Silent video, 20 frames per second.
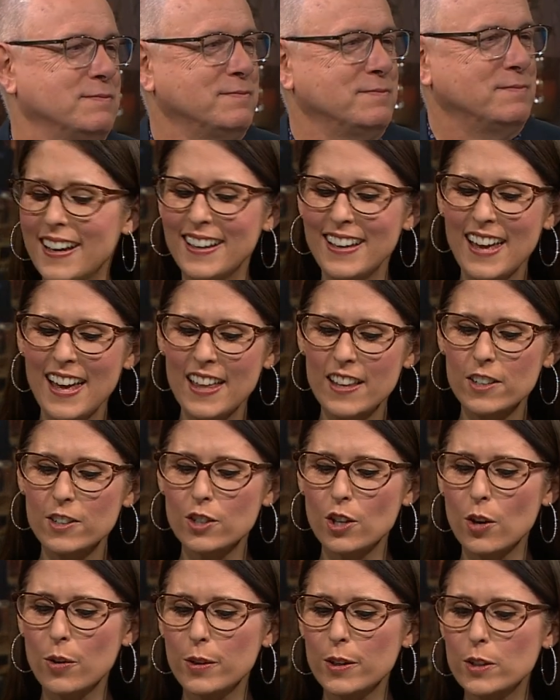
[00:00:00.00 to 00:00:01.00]
Yeah,
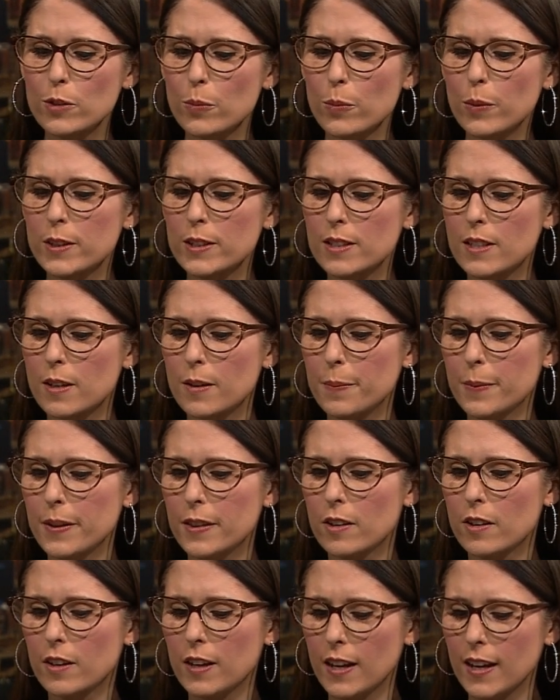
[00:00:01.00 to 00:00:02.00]
there's always wisdom
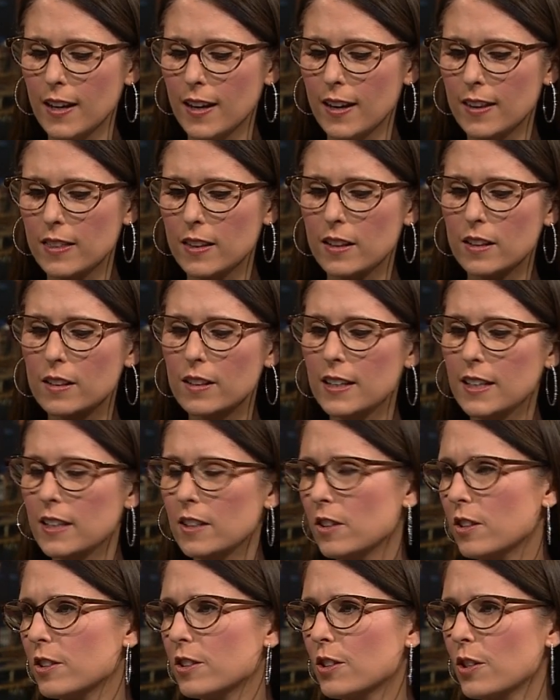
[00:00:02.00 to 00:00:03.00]
in looking at the
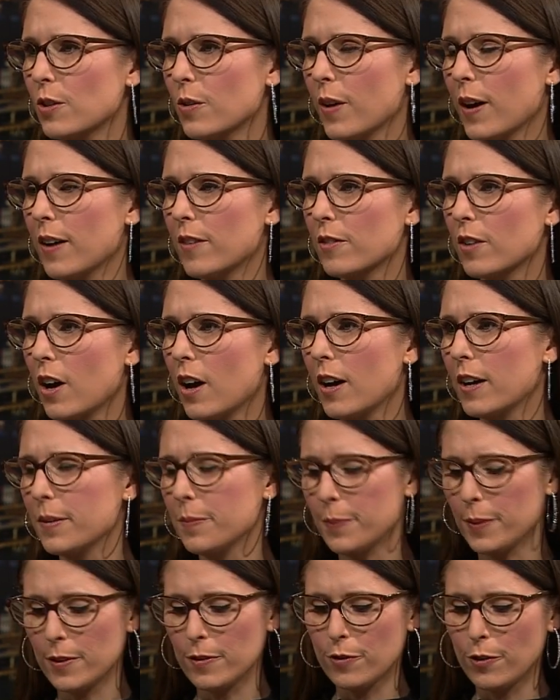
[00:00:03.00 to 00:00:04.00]
leaders who have gone
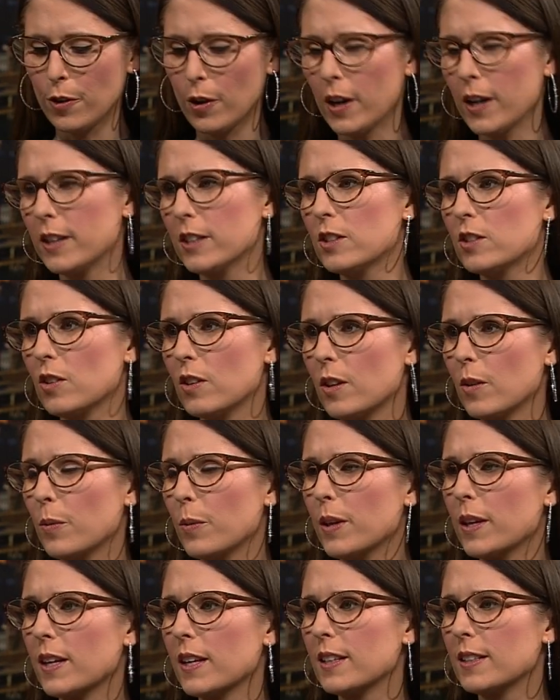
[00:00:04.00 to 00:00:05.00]
before us so that
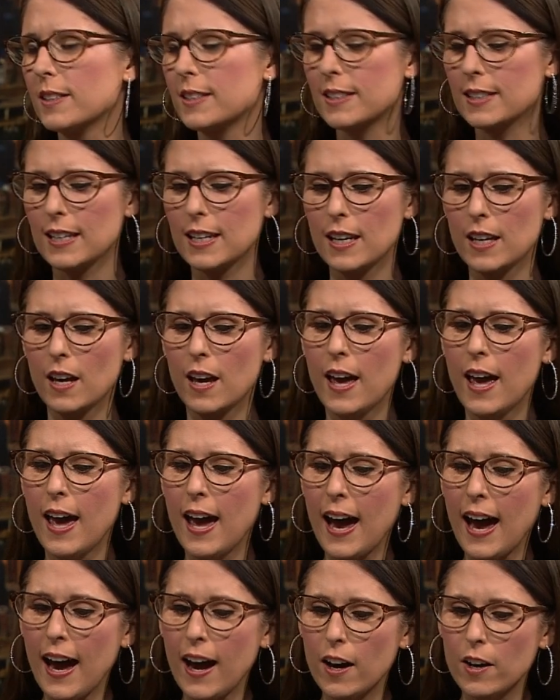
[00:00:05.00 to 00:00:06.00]
we can see
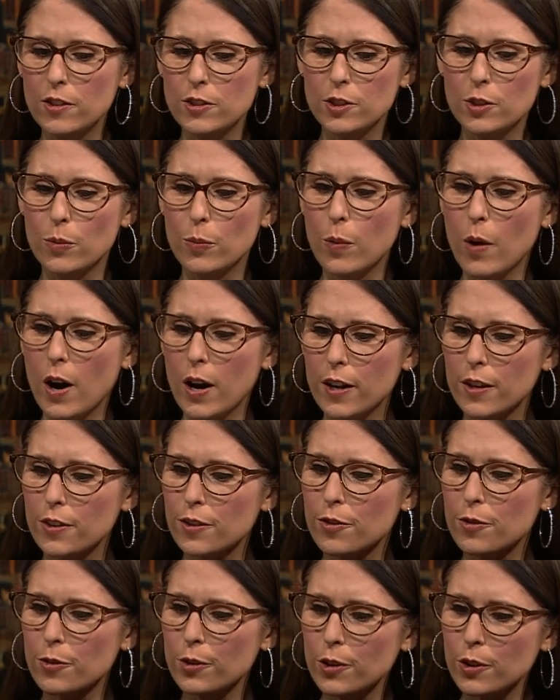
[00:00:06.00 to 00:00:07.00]
how to walk
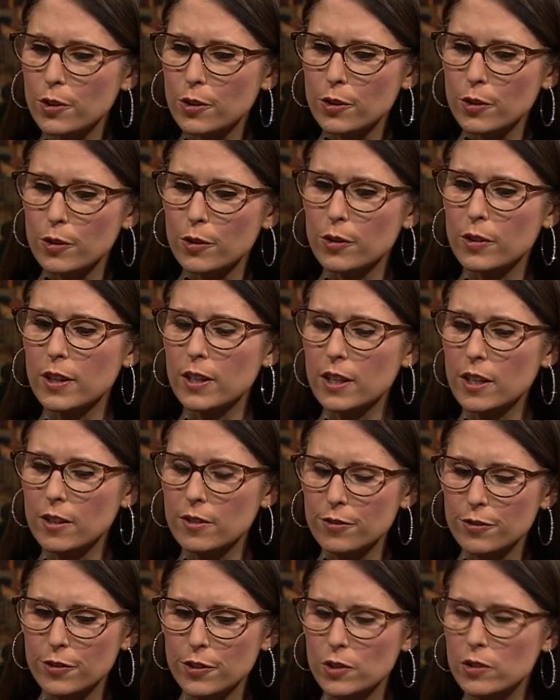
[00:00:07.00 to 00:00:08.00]
through the
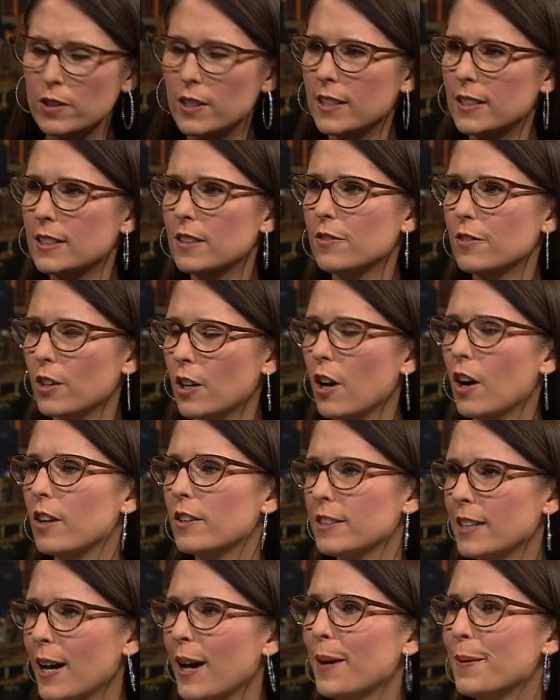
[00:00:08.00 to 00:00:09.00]
confusing,
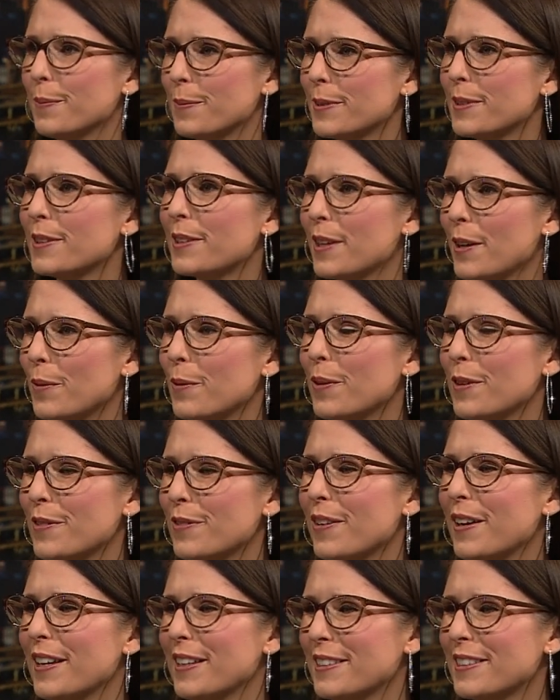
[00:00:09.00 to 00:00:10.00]
difficult times that we
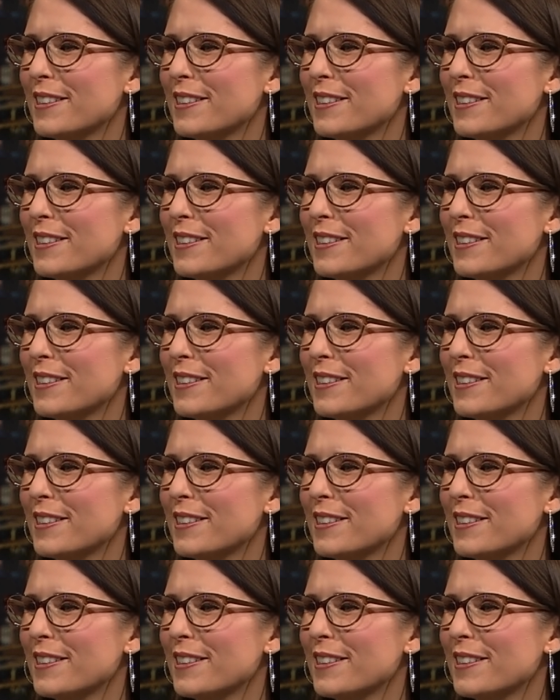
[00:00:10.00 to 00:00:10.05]
face.